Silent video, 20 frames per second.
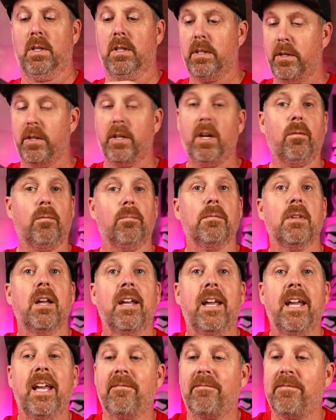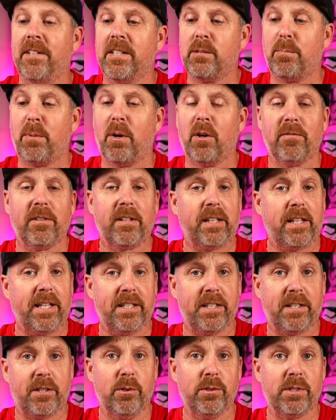There you go. It fits perfectly
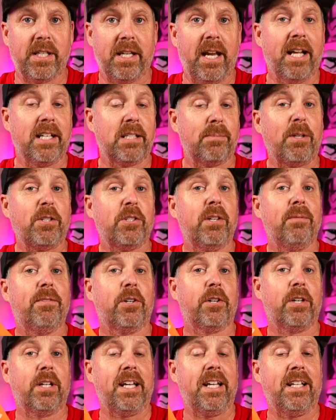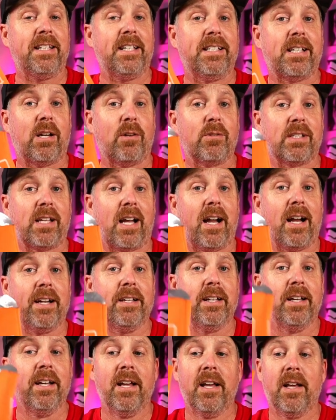in a koozie, especially if you're gonna eat these
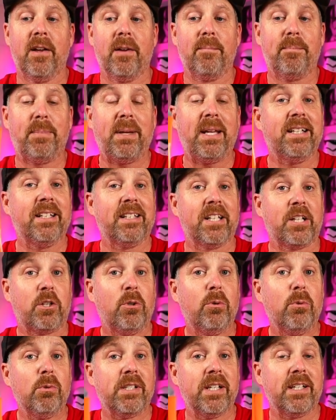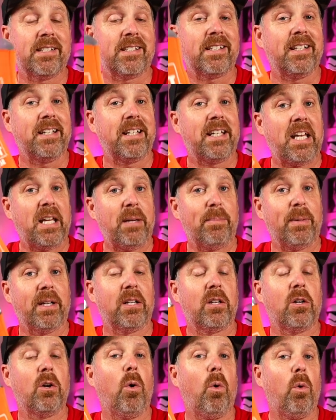outside. Being in the koozie, it's gonna keep
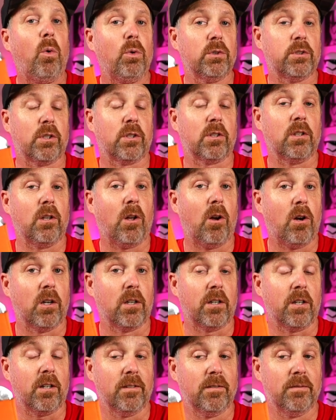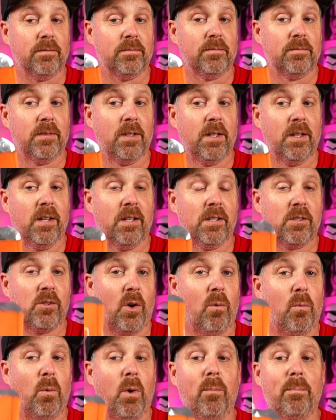it colder longer, so
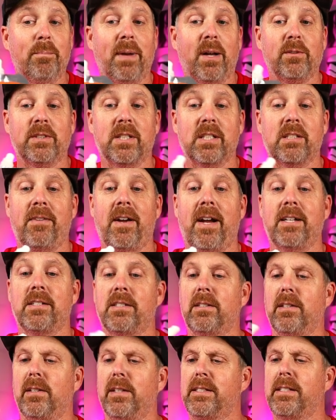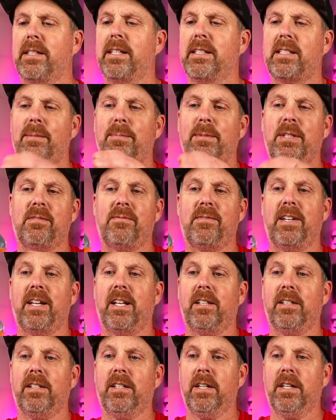it won't melt as fast. Let's get some of this
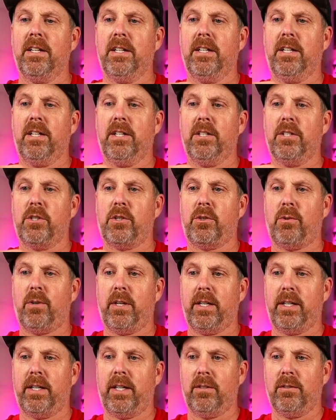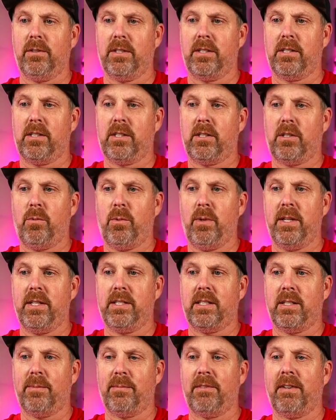vanilla and try it out.
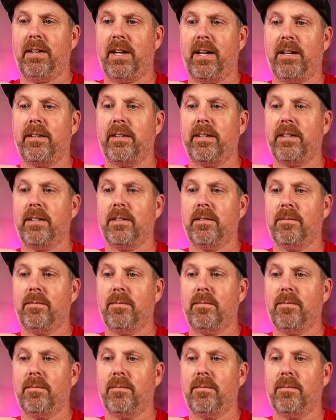Squeeze some of it out of there.